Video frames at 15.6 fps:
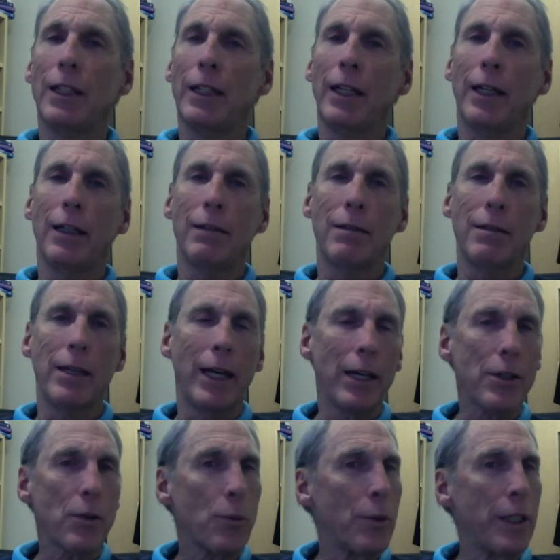And
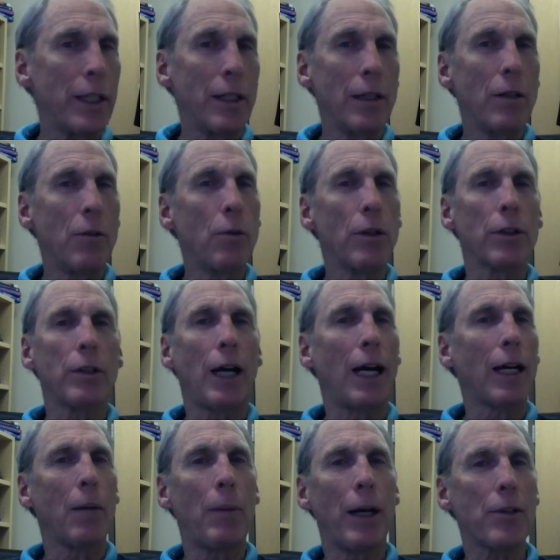yes, we will
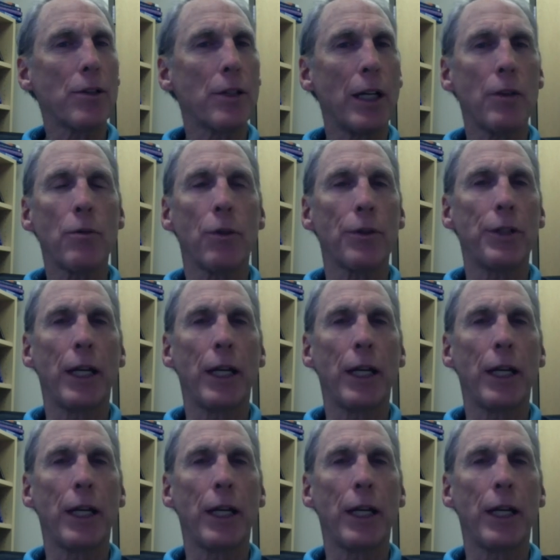talk about central